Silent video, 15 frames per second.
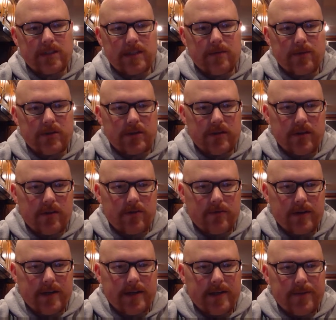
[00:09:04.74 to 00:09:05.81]
of the three
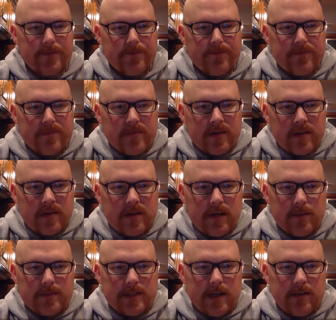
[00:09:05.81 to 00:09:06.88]
comes out
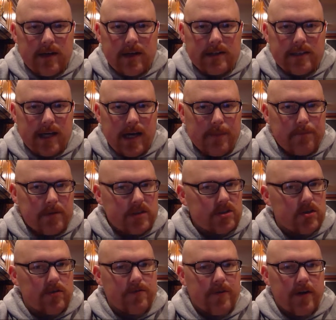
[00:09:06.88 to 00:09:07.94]
on top, but so far
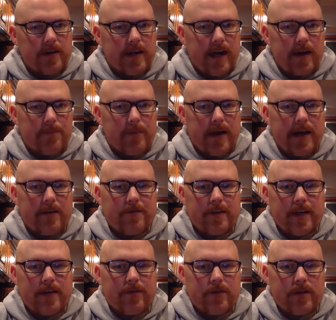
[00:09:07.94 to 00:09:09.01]
not a bad flavor of the
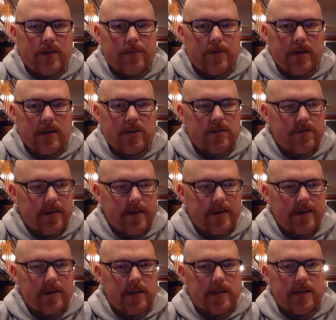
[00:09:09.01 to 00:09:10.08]
bunch. Very good,
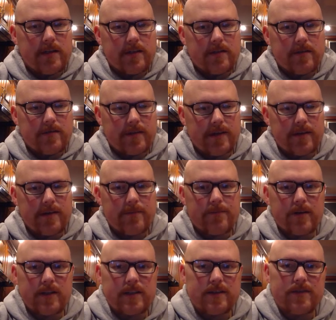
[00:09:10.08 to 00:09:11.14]
very impressive so
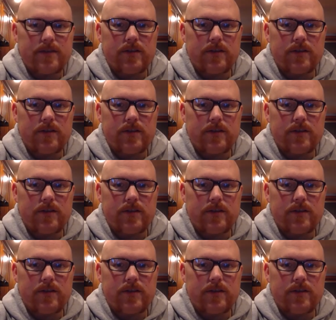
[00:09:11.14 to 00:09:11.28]
far.